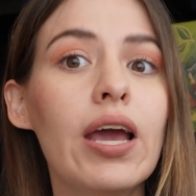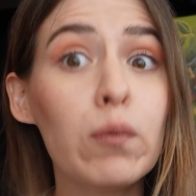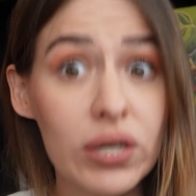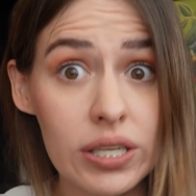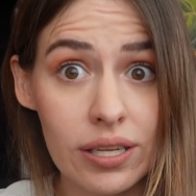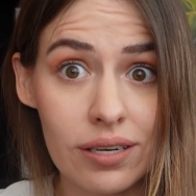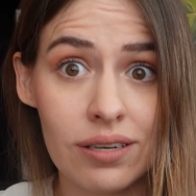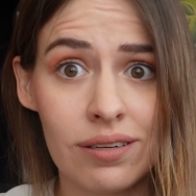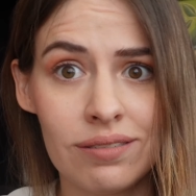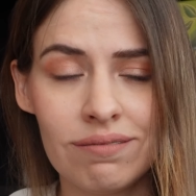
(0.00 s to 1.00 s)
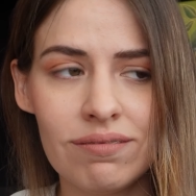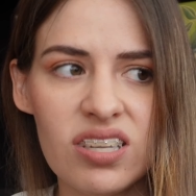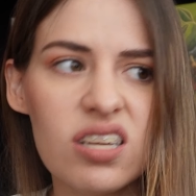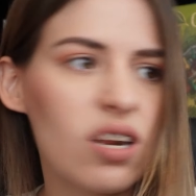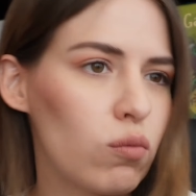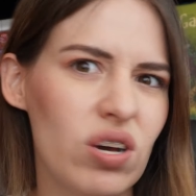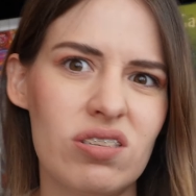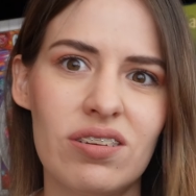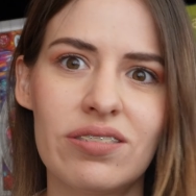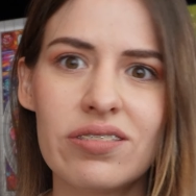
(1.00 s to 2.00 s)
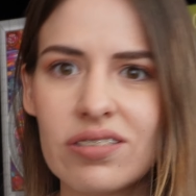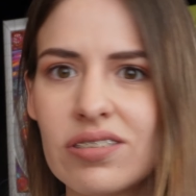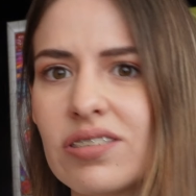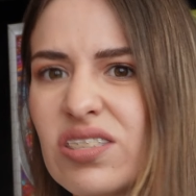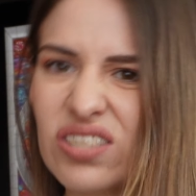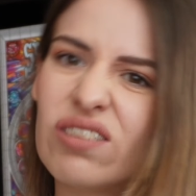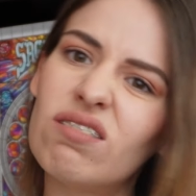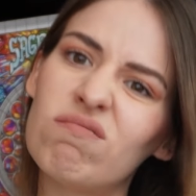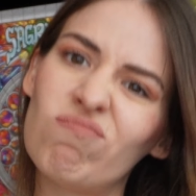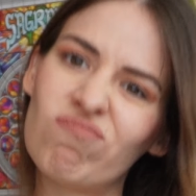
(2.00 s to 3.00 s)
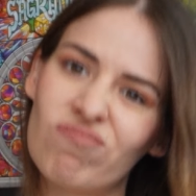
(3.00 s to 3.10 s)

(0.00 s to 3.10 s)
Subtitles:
And we did, and it wasn't. So